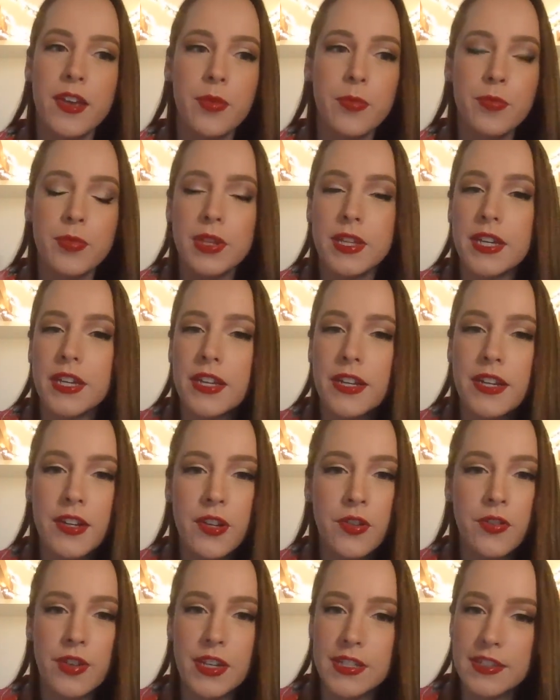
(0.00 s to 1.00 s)
complete
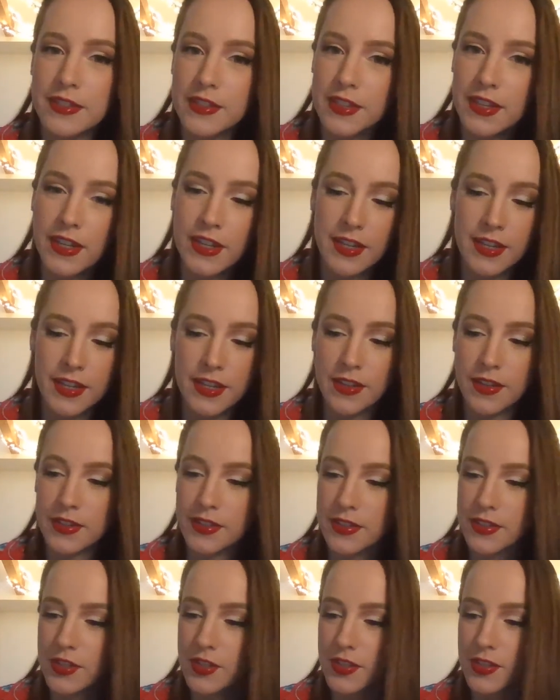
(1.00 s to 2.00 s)
grease lick.
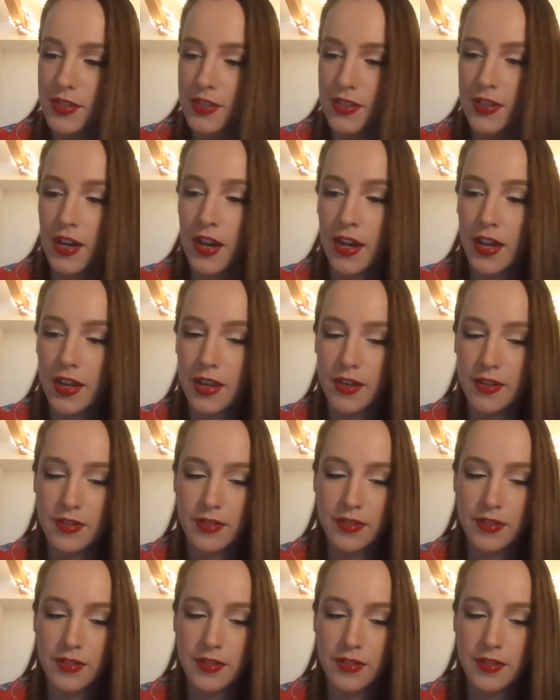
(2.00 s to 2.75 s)
It's just not